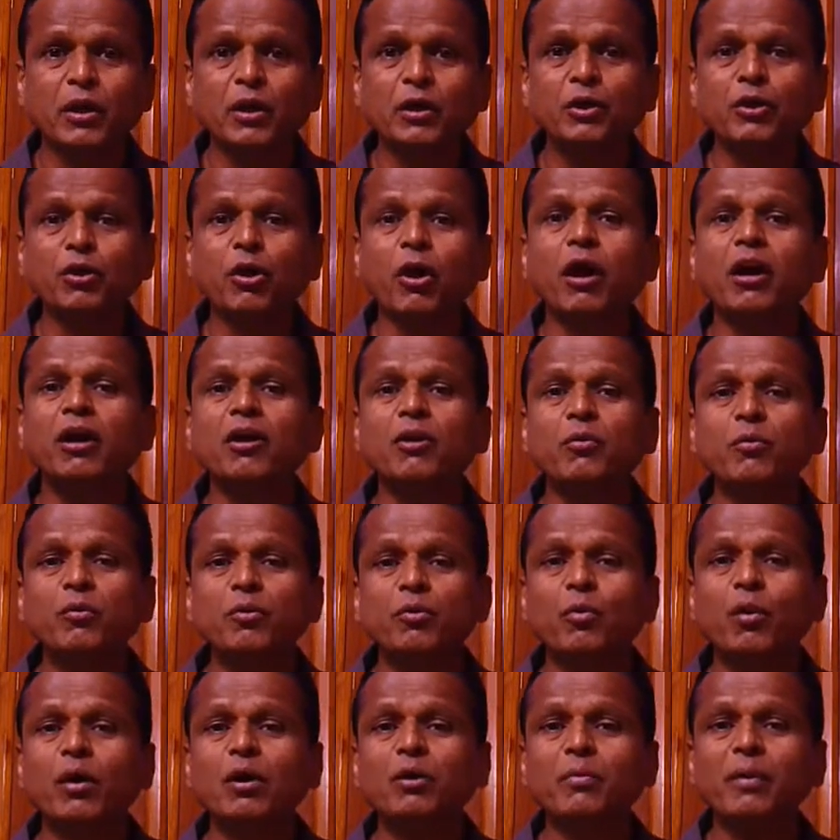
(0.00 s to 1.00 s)
You want
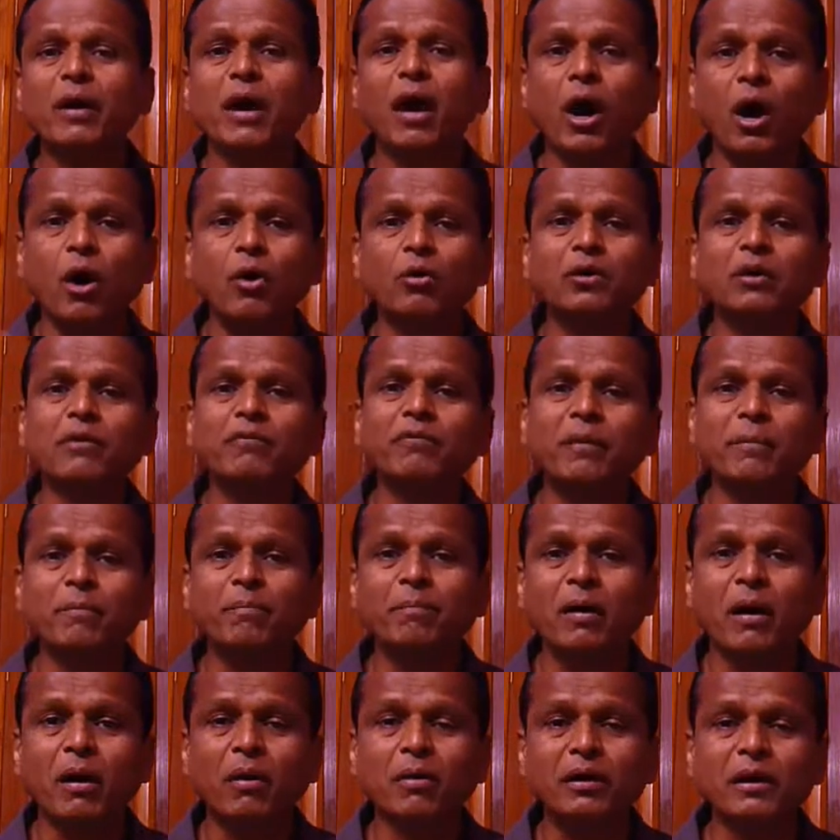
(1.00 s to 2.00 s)
to be out of
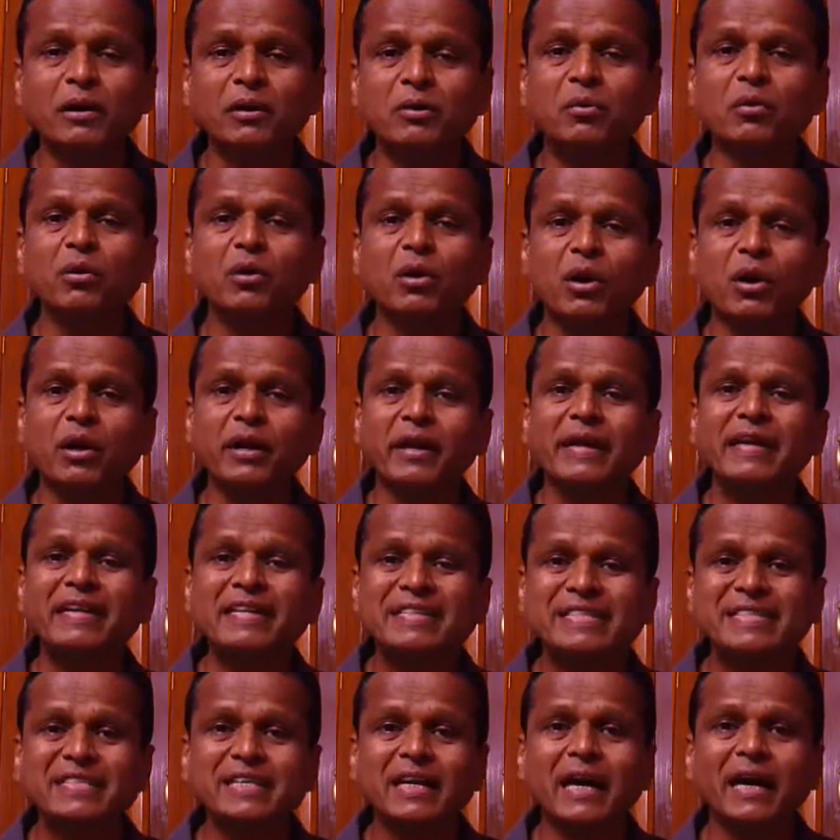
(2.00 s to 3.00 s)
Empower Network or
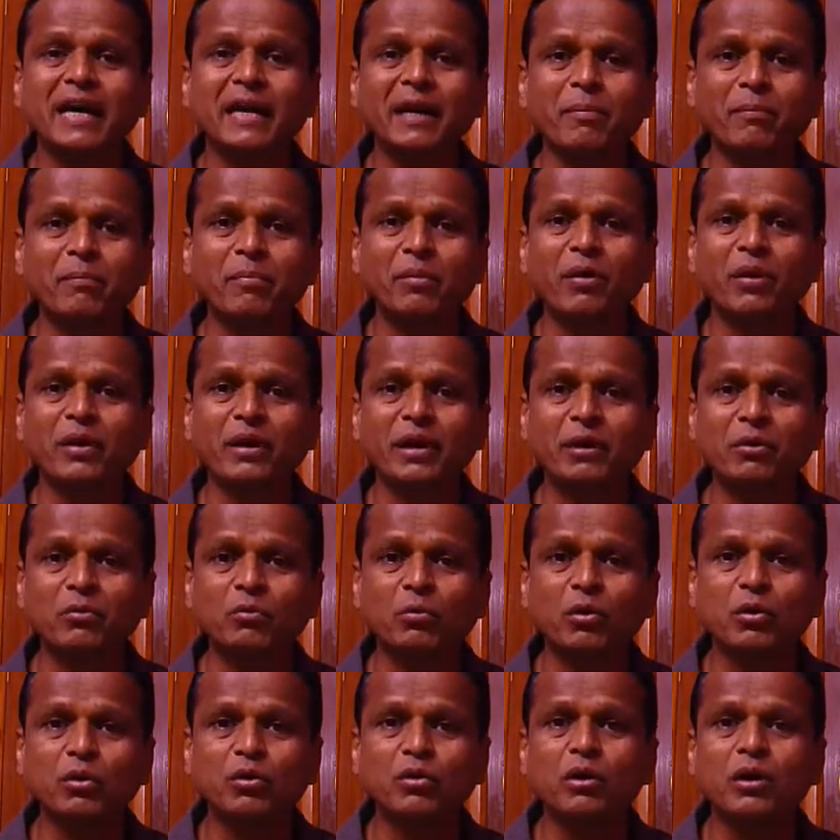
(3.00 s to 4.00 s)
inside Empower
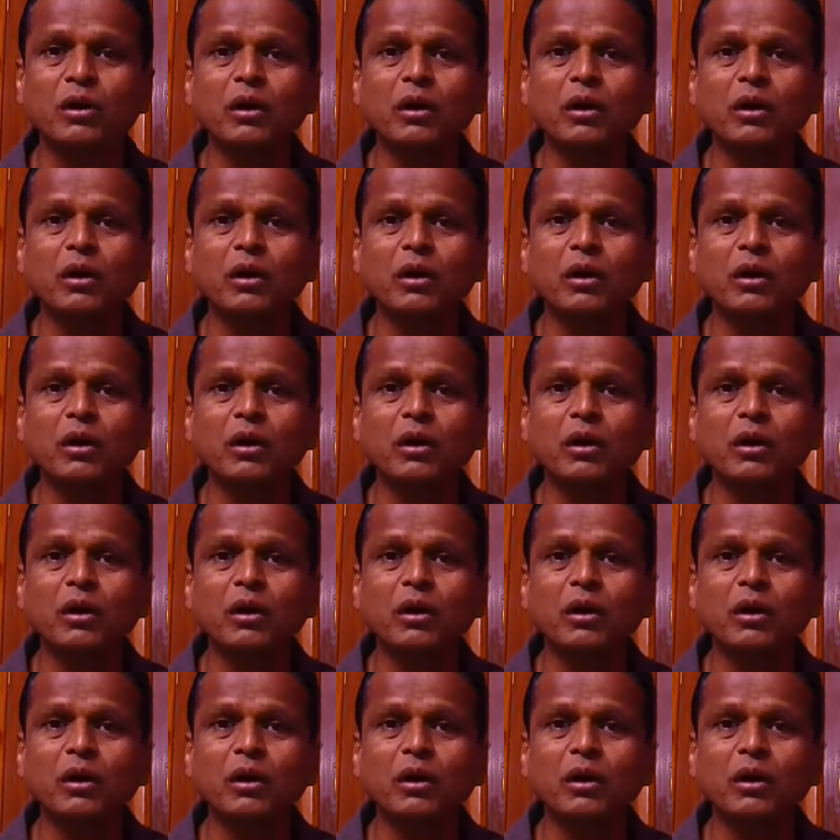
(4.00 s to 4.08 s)
Network